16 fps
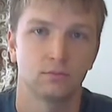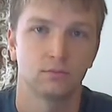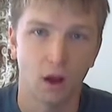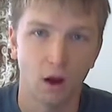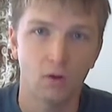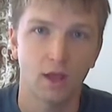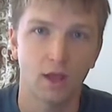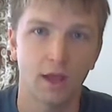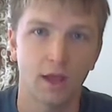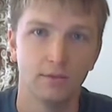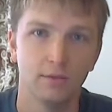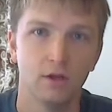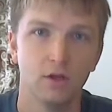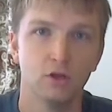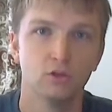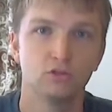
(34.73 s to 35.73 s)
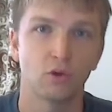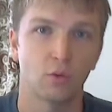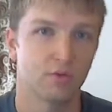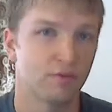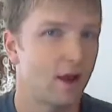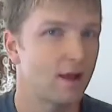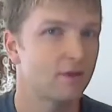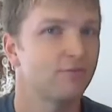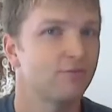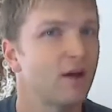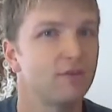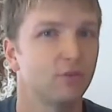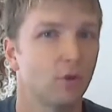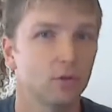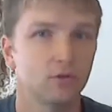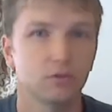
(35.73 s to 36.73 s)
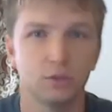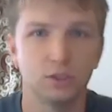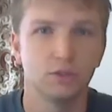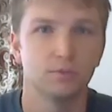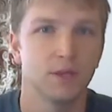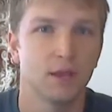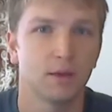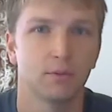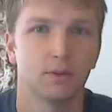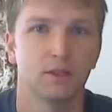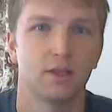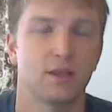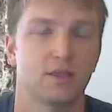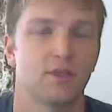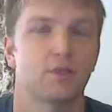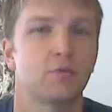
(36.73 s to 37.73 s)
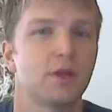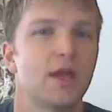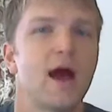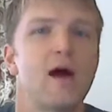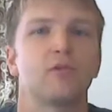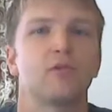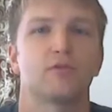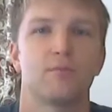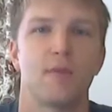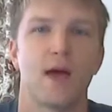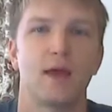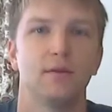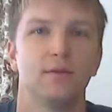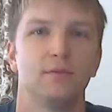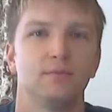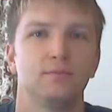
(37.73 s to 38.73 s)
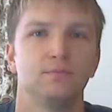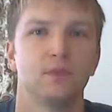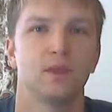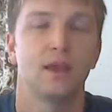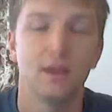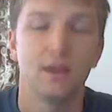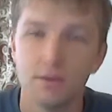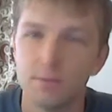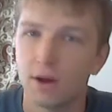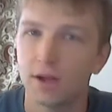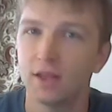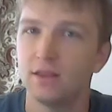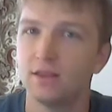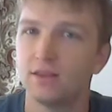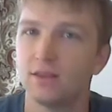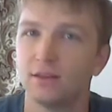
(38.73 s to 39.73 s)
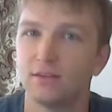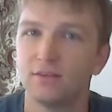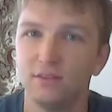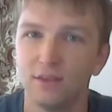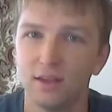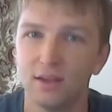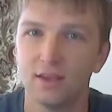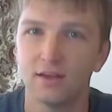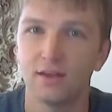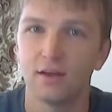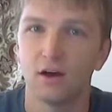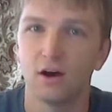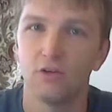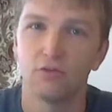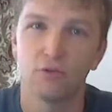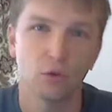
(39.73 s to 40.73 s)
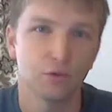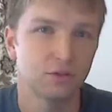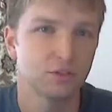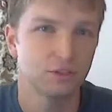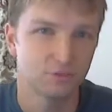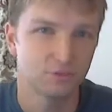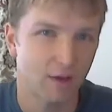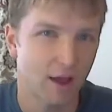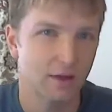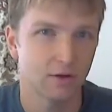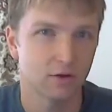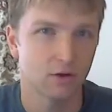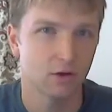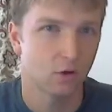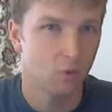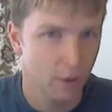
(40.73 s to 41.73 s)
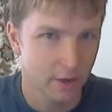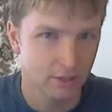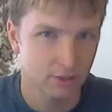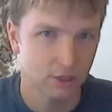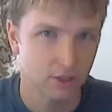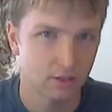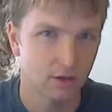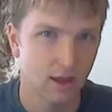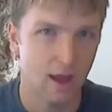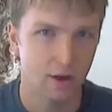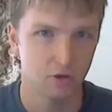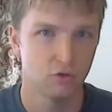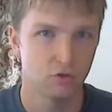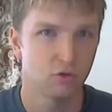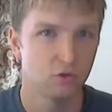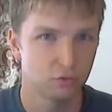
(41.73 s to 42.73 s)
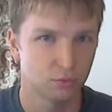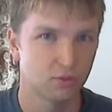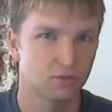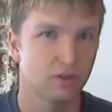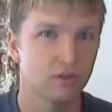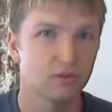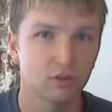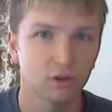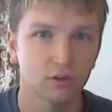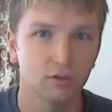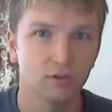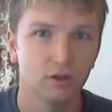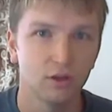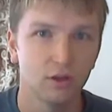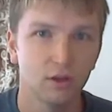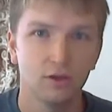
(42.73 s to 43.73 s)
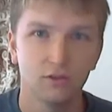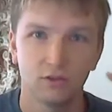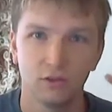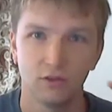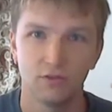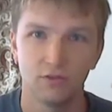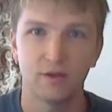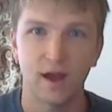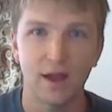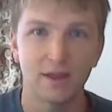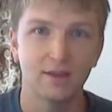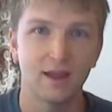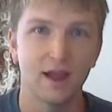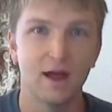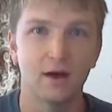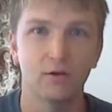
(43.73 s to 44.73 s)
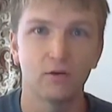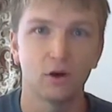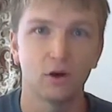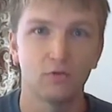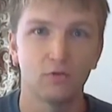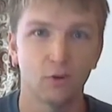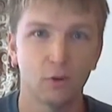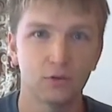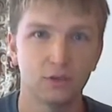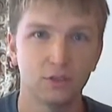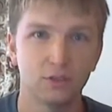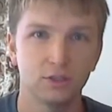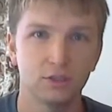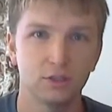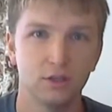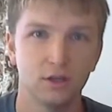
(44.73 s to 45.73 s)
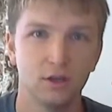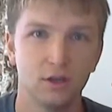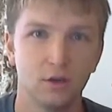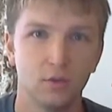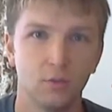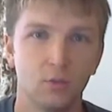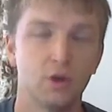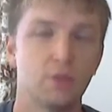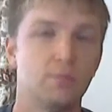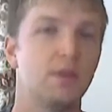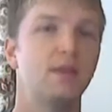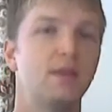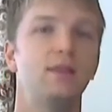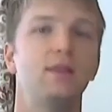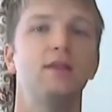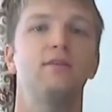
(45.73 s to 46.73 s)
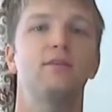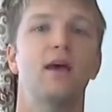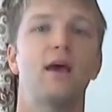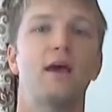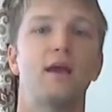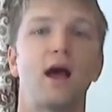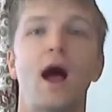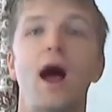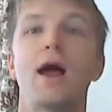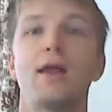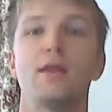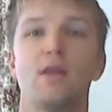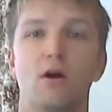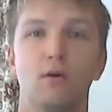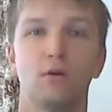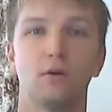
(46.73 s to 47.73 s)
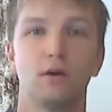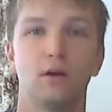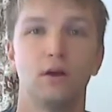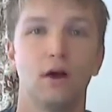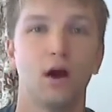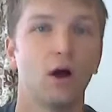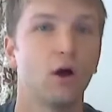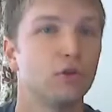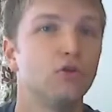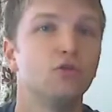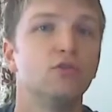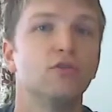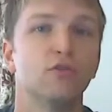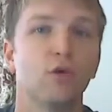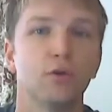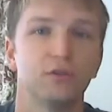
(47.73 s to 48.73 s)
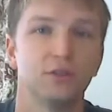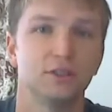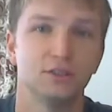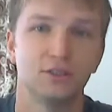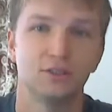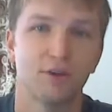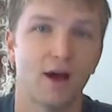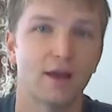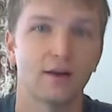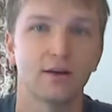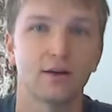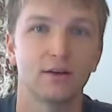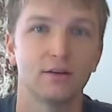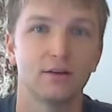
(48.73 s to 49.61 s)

Okay, so we've got 5 volts, we should be able to get 3 out from that. Anybody that's seen a voltage divider equation, how you use resistors to divide down a voltage, would immediately say, I know, I'll use a voltage divider.